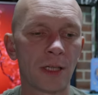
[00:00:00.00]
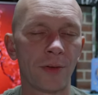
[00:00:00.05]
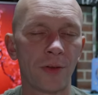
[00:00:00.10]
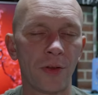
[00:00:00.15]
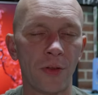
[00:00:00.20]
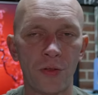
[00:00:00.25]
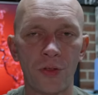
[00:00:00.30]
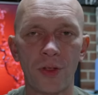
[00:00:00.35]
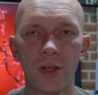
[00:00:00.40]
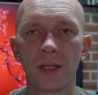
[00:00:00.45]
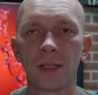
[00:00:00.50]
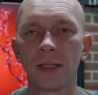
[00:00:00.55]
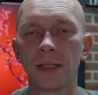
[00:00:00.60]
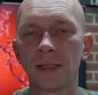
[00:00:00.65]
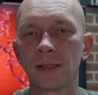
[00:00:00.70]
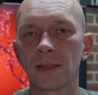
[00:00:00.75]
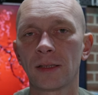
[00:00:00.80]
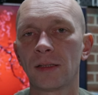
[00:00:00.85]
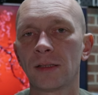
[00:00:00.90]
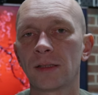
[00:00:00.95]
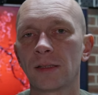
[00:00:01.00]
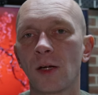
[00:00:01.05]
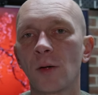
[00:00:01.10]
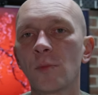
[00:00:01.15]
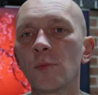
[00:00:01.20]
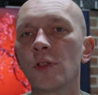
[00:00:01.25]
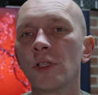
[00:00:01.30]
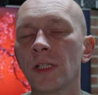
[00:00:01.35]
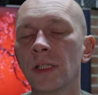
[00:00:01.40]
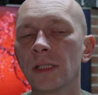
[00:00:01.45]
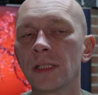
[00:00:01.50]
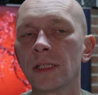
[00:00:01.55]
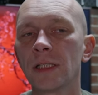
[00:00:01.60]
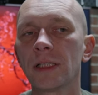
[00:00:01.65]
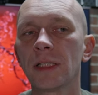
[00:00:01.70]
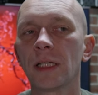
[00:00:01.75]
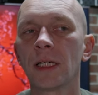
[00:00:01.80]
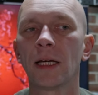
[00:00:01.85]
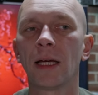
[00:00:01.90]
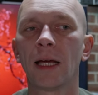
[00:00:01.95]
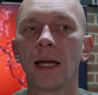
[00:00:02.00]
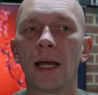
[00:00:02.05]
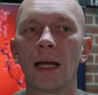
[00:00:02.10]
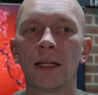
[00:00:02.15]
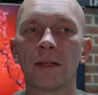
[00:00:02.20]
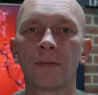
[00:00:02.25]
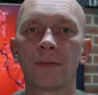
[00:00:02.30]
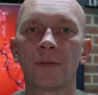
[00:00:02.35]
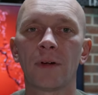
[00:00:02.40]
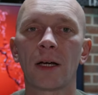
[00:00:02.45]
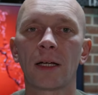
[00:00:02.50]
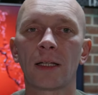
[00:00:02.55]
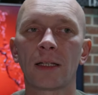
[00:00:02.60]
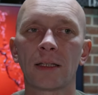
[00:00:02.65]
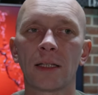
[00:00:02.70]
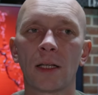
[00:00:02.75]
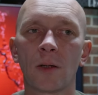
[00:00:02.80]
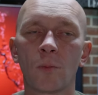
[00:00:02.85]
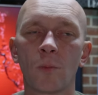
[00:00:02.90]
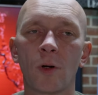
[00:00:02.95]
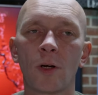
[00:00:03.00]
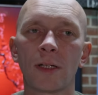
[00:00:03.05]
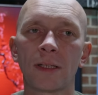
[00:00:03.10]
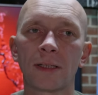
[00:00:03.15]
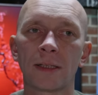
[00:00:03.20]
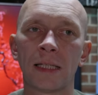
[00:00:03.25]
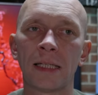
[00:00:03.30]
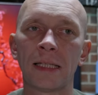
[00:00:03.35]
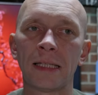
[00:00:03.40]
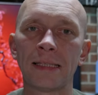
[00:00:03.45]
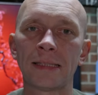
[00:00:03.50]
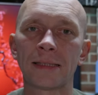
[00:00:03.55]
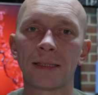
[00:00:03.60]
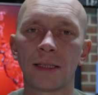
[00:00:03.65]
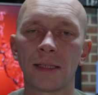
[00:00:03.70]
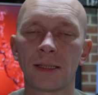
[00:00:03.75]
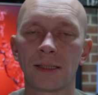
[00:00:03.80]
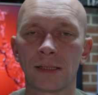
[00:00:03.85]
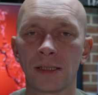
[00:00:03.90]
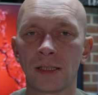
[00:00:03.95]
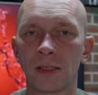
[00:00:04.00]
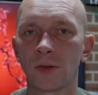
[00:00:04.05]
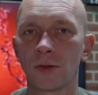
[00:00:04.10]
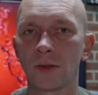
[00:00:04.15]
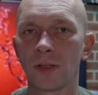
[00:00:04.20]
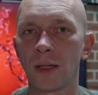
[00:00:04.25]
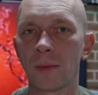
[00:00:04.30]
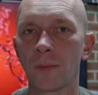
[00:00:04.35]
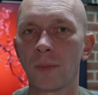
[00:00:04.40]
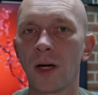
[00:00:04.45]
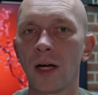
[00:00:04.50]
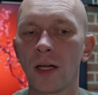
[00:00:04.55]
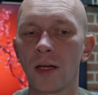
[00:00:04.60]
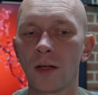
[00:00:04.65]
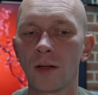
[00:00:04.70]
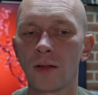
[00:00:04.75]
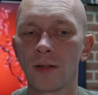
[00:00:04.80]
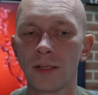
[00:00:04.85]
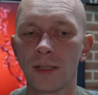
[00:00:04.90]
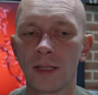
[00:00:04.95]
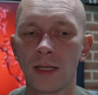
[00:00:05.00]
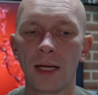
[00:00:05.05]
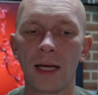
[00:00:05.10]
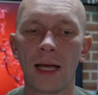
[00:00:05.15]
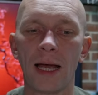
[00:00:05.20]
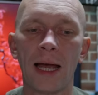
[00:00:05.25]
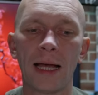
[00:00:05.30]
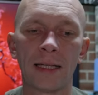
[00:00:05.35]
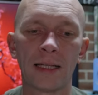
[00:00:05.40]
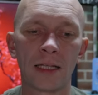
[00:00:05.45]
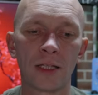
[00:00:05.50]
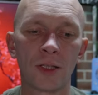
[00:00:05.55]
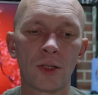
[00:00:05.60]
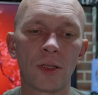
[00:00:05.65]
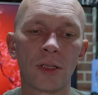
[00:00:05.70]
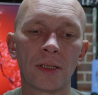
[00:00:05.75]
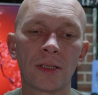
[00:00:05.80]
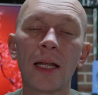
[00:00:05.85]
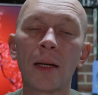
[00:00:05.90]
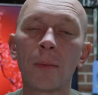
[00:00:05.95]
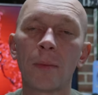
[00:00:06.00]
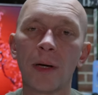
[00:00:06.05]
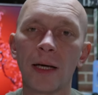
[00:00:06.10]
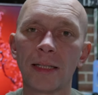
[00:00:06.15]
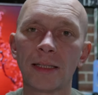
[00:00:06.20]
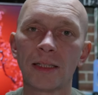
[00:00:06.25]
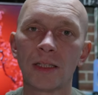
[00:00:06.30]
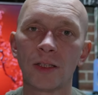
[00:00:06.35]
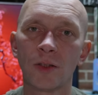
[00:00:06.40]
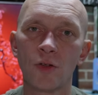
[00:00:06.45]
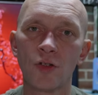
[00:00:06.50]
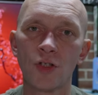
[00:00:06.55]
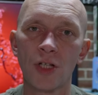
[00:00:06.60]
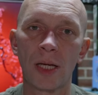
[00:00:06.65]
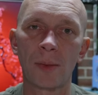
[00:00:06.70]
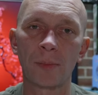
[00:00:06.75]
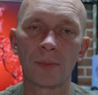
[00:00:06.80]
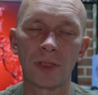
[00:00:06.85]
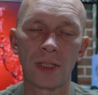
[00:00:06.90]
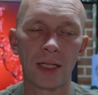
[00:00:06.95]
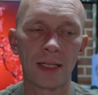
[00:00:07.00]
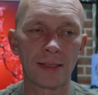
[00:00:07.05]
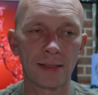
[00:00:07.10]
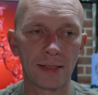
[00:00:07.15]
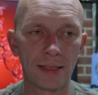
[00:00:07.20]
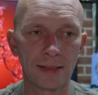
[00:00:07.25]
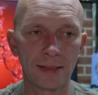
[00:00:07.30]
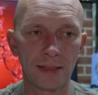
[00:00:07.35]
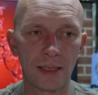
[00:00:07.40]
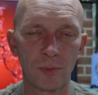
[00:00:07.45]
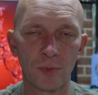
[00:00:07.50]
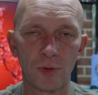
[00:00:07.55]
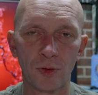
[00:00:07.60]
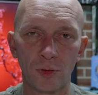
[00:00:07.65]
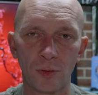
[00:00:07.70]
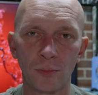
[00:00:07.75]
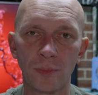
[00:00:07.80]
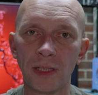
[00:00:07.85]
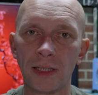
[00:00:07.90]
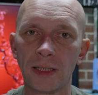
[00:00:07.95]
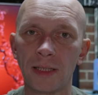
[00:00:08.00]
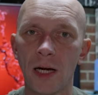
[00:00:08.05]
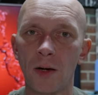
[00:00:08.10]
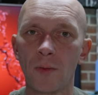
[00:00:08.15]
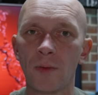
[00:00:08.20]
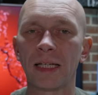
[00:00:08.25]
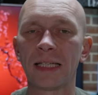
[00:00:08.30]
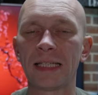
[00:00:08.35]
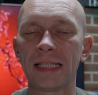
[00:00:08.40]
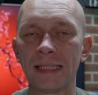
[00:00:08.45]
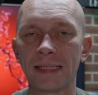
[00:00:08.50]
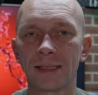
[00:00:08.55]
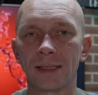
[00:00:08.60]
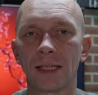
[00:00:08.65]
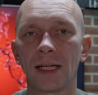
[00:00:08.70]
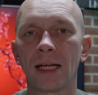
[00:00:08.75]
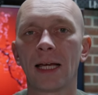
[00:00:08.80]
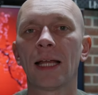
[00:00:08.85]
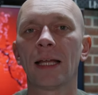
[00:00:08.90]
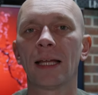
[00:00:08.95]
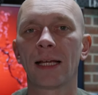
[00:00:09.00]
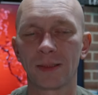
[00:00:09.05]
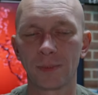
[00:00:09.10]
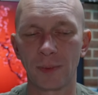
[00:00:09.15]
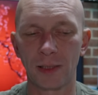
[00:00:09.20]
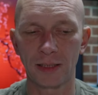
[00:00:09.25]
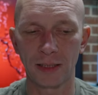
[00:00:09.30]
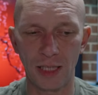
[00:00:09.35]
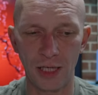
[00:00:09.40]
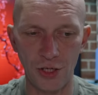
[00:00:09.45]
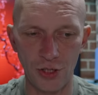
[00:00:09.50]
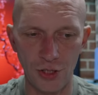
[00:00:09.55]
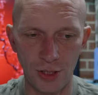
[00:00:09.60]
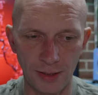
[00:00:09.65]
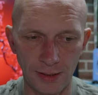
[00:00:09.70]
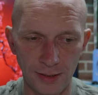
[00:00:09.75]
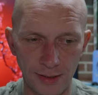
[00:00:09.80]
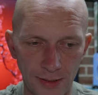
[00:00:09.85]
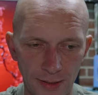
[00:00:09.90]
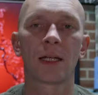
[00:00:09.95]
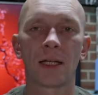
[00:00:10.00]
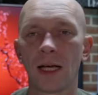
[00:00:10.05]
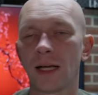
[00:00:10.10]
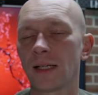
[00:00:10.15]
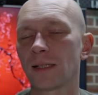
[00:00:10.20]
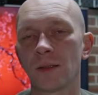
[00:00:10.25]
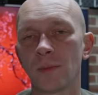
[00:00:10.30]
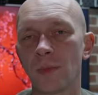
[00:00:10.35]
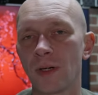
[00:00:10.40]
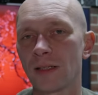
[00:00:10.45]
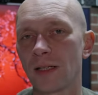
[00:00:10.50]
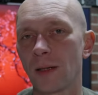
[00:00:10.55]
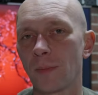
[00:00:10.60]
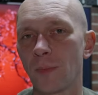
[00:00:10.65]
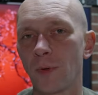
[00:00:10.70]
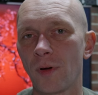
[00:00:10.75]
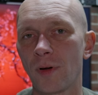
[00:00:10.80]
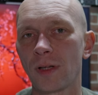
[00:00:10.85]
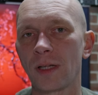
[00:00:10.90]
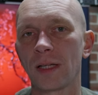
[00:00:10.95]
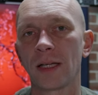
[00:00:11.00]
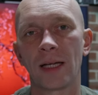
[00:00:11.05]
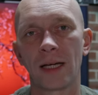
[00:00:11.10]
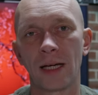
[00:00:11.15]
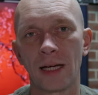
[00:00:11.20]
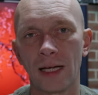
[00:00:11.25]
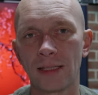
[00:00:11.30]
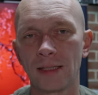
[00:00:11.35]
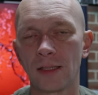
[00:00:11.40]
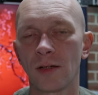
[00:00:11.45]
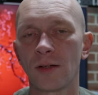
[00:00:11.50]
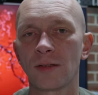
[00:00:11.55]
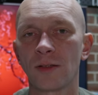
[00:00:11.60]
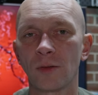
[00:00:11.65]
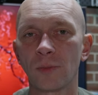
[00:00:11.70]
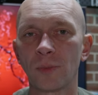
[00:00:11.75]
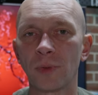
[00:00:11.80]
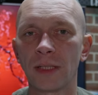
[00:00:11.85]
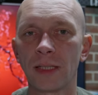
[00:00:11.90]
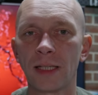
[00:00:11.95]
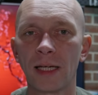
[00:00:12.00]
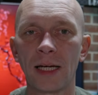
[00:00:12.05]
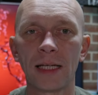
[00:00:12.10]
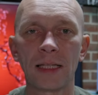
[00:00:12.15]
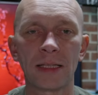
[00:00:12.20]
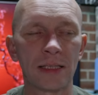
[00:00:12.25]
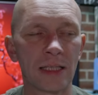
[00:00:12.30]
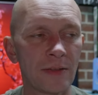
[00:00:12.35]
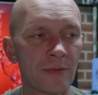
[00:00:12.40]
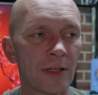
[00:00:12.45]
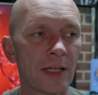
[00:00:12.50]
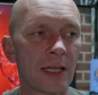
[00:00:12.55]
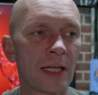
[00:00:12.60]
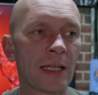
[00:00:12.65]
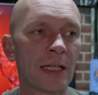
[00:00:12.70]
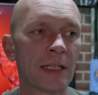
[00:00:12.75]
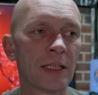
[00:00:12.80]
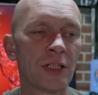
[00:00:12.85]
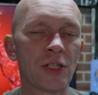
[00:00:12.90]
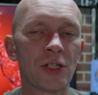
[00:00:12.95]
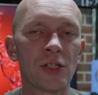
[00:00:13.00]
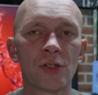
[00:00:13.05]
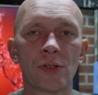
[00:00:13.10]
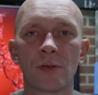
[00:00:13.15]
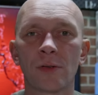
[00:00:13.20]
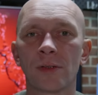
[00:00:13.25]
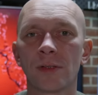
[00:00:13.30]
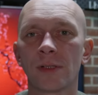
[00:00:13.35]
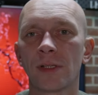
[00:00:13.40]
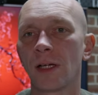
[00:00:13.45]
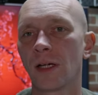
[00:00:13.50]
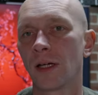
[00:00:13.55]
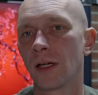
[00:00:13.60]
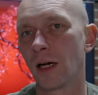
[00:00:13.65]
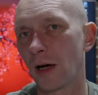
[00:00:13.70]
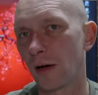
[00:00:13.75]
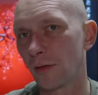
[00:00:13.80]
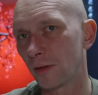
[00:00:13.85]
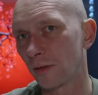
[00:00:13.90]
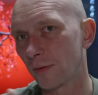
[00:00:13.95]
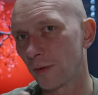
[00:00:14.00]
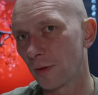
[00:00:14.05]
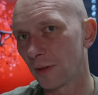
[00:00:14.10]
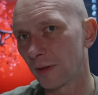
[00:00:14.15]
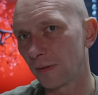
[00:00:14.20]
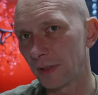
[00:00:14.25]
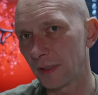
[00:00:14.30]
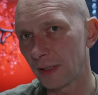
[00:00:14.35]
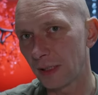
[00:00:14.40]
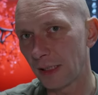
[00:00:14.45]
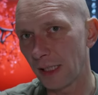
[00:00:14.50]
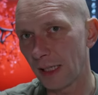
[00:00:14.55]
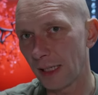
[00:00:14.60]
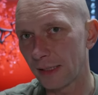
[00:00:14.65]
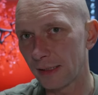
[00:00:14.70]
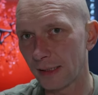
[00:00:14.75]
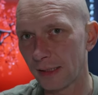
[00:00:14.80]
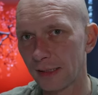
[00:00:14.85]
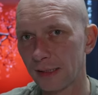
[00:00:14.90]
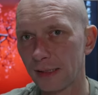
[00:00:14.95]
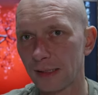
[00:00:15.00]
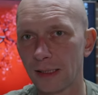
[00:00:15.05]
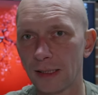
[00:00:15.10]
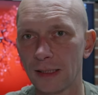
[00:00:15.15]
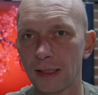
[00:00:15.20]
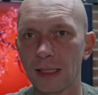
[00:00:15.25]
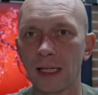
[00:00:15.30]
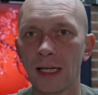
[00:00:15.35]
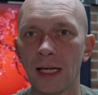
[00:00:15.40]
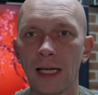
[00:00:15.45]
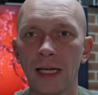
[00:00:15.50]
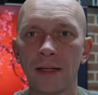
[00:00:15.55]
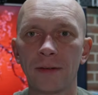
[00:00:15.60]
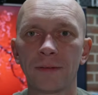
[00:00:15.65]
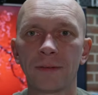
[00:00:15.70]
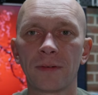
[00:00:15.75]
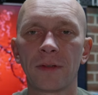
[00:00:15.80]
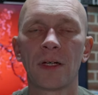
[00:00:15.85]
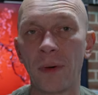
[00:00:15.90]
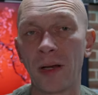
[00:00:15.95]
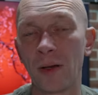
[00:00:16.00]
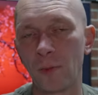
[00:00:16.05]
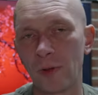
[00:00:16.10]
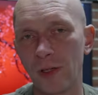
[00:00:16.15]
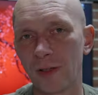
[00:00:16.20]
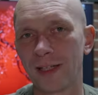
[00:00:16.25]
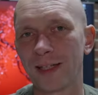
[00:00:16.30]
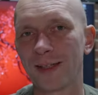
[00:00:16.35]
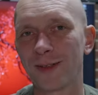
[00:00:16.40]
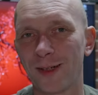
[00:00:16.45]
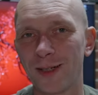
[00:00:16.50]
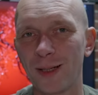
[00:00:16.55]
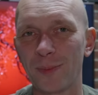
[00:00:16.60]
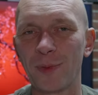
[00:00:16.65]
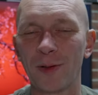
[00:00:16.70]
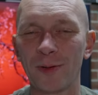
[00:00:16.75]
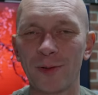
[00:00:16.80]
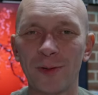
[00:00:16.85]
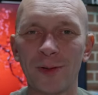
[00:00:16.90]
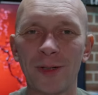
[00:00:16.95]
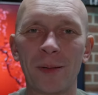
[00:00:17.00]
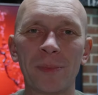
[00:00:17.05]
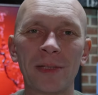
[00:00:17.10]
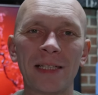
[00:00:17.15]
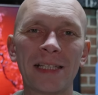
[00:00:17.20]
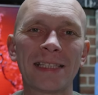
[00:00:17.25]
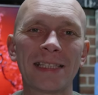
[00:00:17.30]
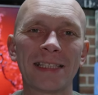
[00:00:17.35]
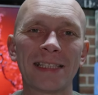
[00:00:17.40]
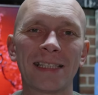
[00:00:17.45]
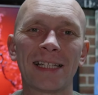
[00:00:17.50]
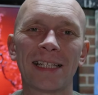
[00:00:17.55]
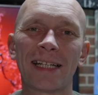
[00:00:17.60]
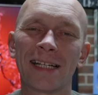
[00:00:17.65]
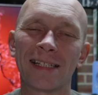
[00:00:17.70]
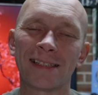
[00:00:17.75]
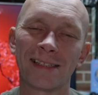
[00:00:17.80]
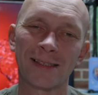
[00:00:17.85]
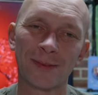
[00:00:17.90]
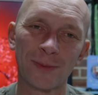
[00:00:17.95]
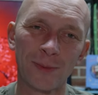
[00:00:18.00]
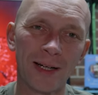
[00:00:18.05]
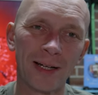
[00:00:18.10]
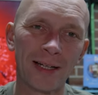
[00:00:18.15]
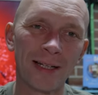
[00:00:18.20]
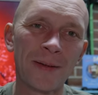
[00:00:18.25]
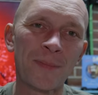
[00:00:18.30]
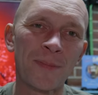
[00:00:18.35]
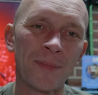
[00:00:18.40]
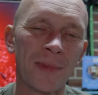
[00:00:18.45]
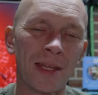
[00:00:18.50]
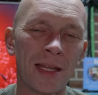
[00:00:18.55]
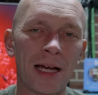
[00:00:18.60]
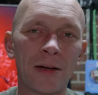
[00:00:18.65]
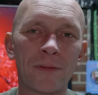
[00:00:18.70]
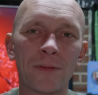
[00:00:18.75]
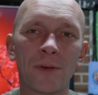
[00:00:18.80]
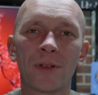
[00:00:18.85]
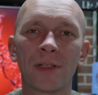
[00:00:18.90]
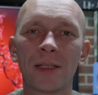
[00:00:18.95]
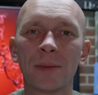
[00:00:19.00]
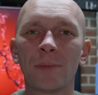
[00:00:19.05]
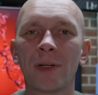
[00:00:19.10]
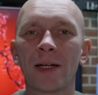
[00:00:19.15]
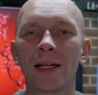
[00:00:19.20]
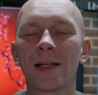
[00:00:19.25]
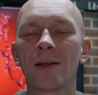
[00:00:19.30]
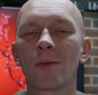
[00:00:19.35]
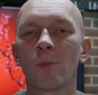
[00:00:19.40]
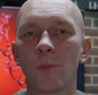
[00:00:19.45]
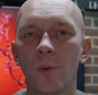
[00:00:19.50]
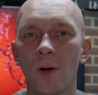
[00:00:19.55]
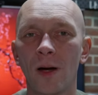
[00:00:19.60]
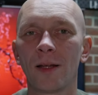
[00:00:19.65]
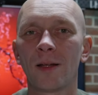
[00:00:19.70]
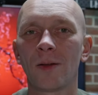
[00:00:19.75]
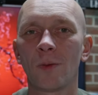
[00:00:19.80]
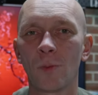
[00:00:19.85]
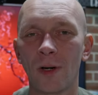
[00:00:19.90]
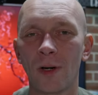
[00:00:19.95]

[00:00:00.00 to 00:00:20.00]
The third reason is community and the fact that Walksnail is listening to their pilots and they're doing their best to shape their system to meet our needs and expectations. Customer support has also been great, never had any issues. Out of all the VTXs that they have, and we're gonna talk about durability I guess as well, I've only burned one